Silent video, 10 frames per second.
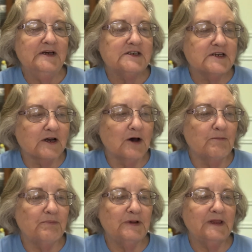To
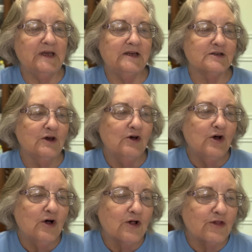complete
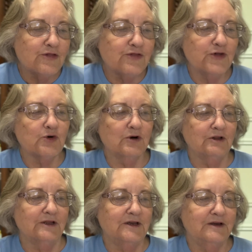
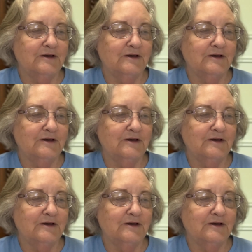thoroughly.